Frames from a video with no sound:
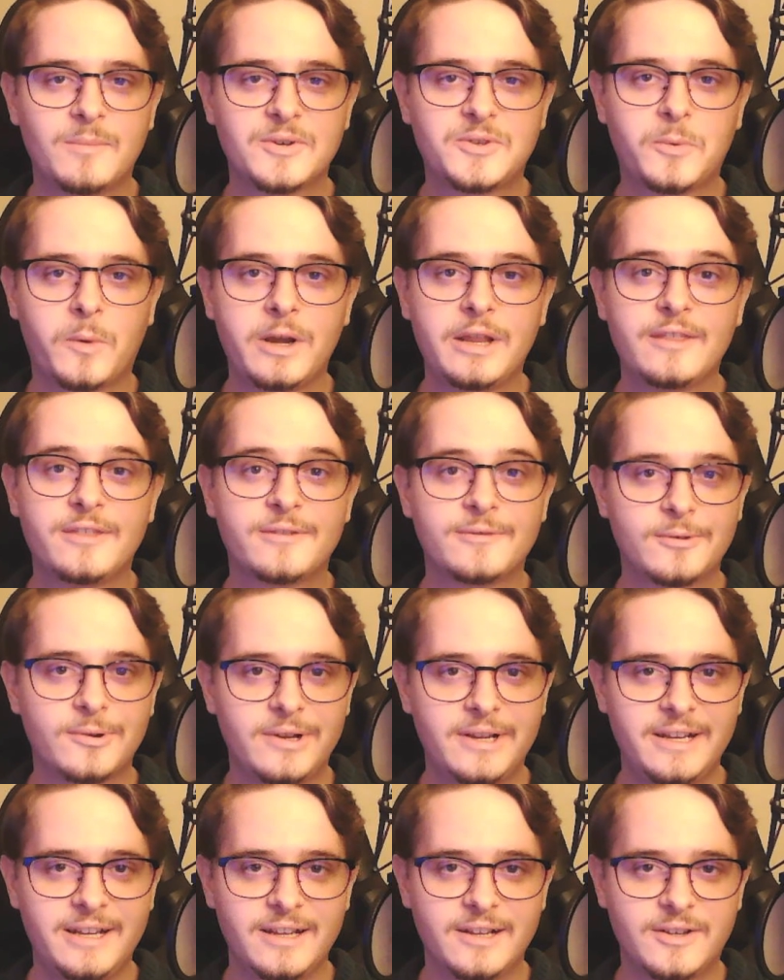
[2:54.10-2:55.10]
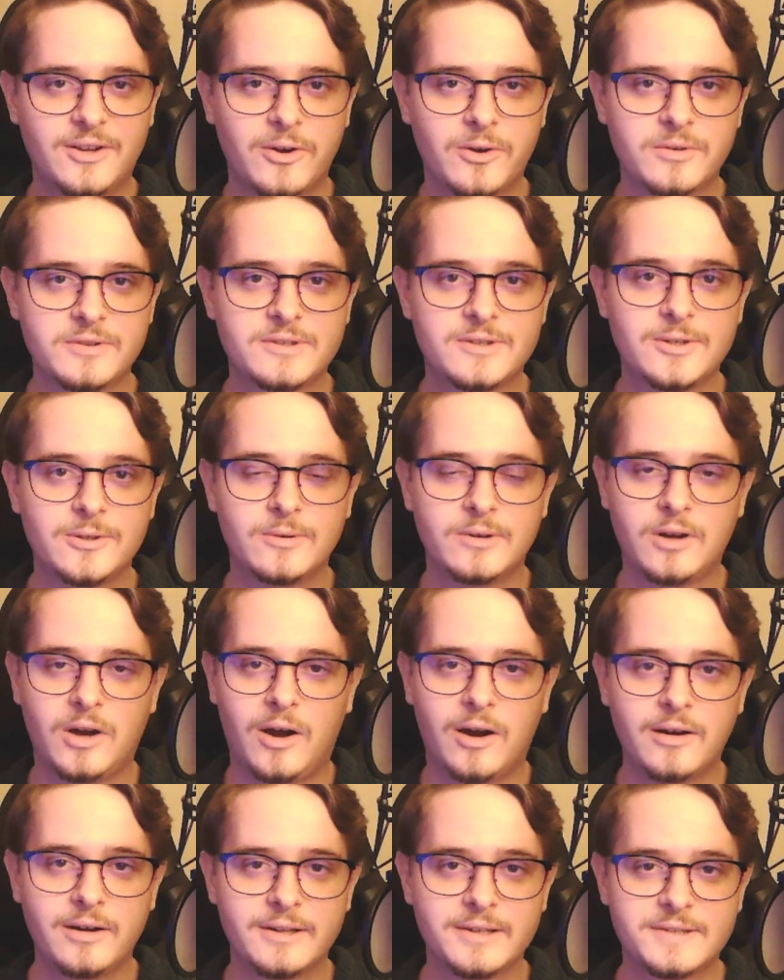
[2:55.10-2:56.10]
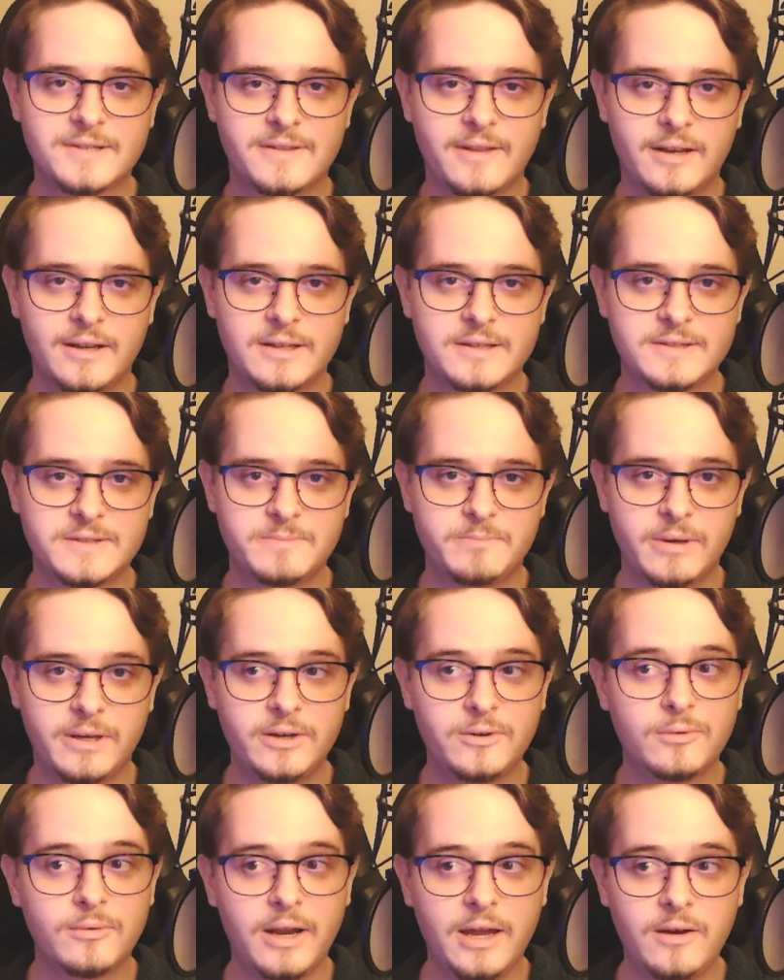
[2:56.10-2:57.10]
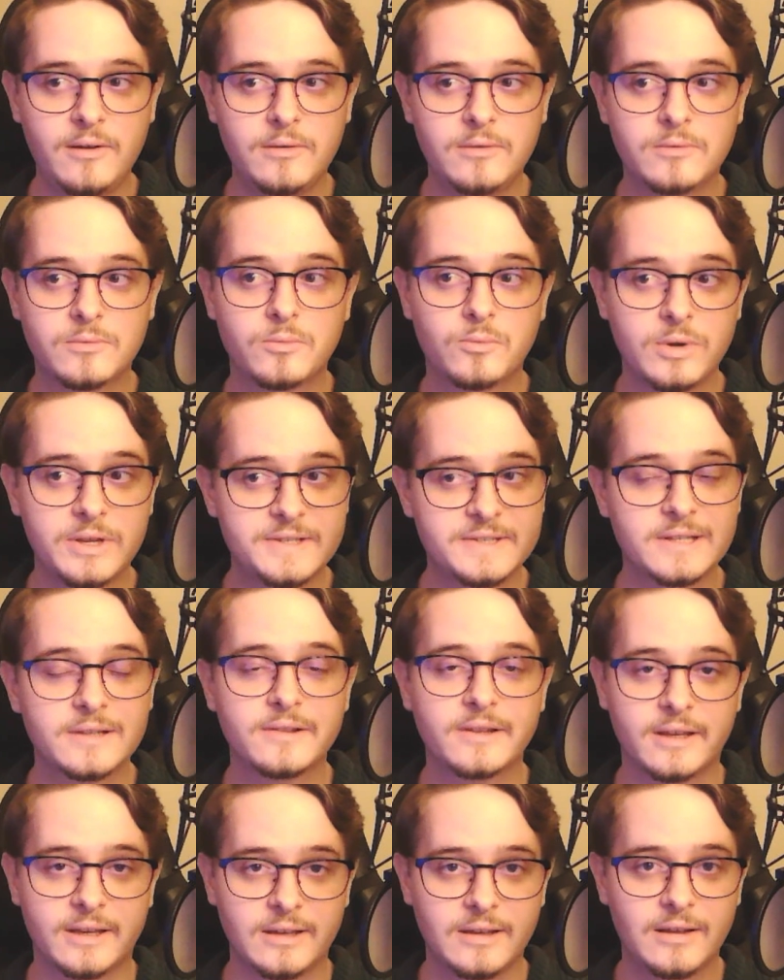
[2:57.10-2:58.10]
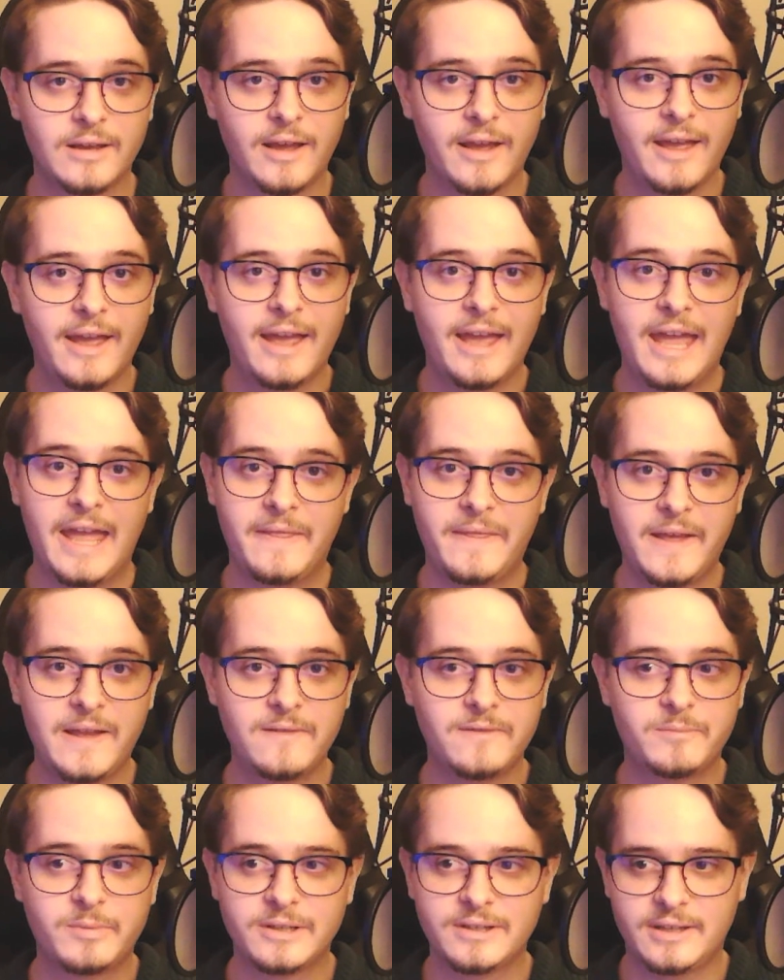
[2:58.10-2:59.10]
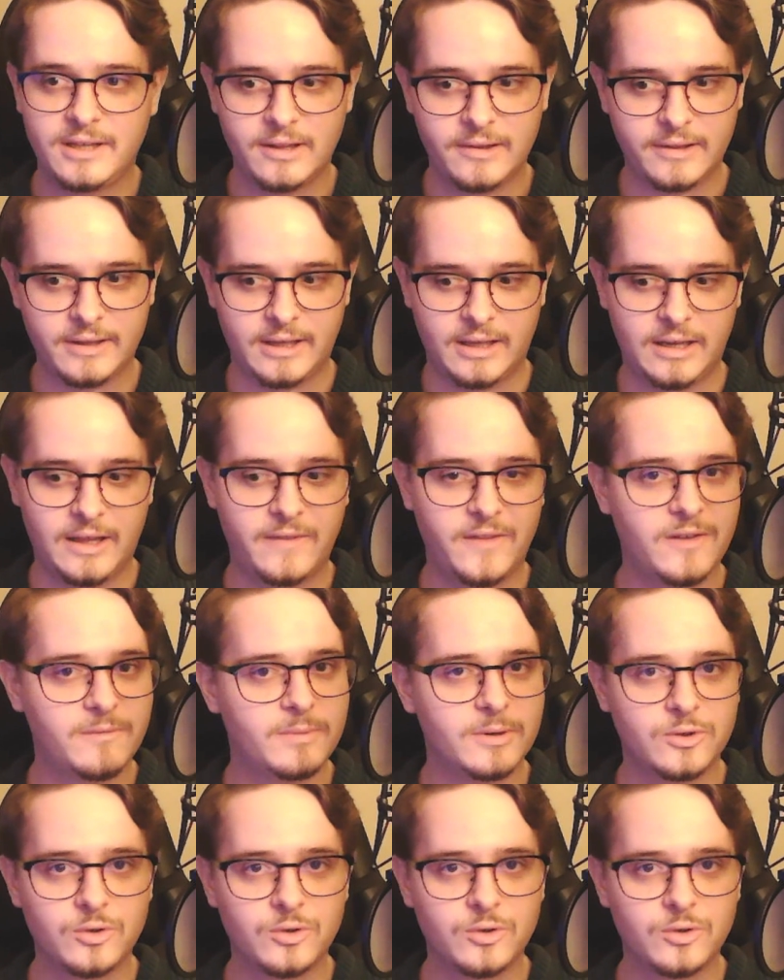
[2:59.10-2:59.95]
23 goes to an artist that has been around recently, and they've been killing it, and they've been